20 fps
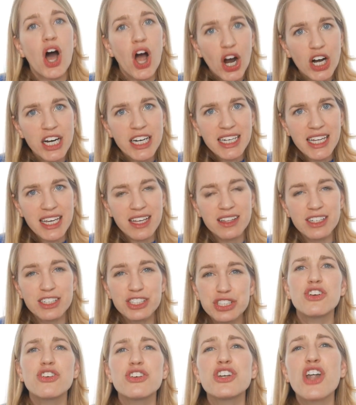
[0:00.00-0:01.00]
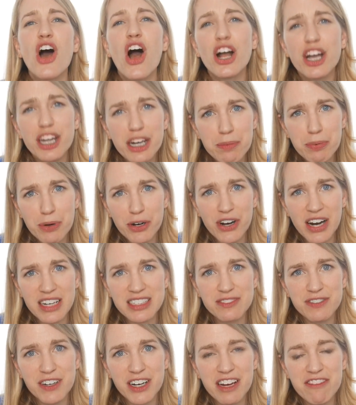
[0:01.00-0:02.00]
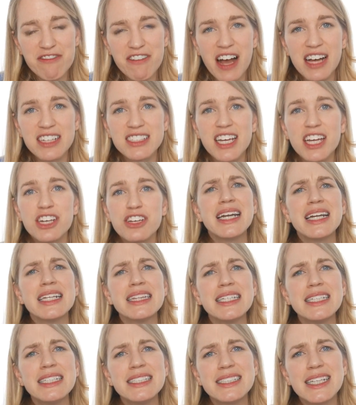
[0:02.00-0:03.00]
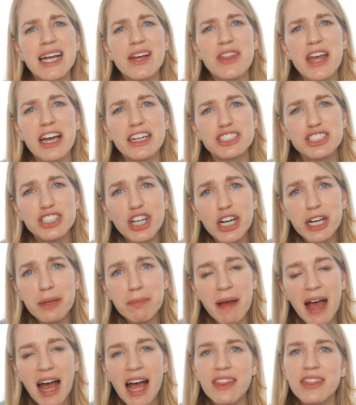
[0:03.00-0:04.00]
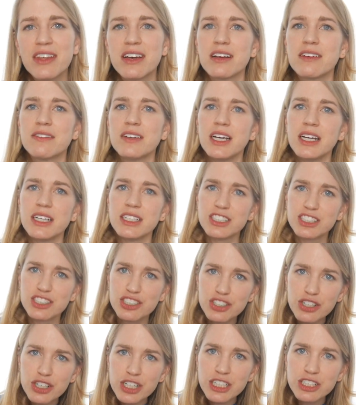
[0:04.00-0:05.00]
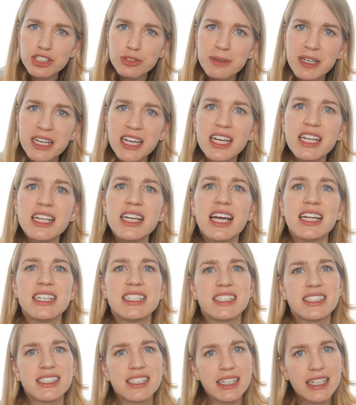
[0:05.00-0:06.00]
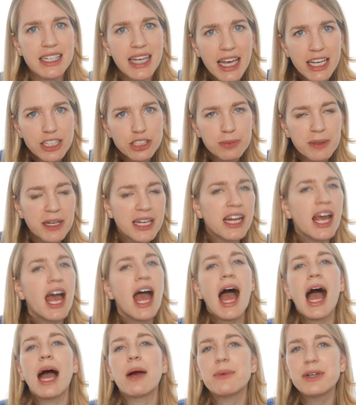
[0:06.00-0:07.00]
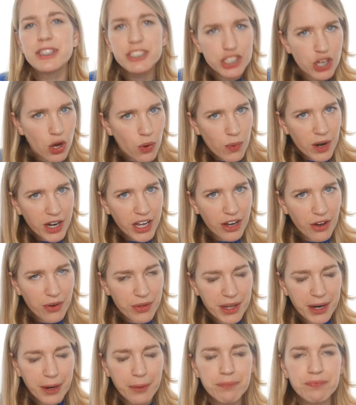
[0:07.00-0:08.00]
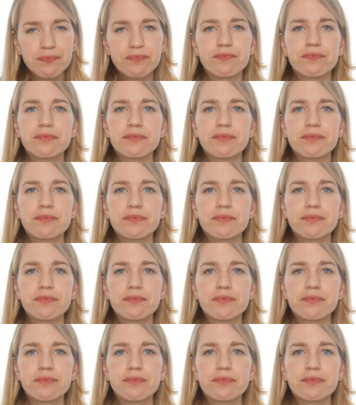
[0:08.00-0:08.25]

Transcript: are in English, you're not gonna progress very fast, and then it leads down that dark path of discouragement and disengagement, and we don't wanna go there.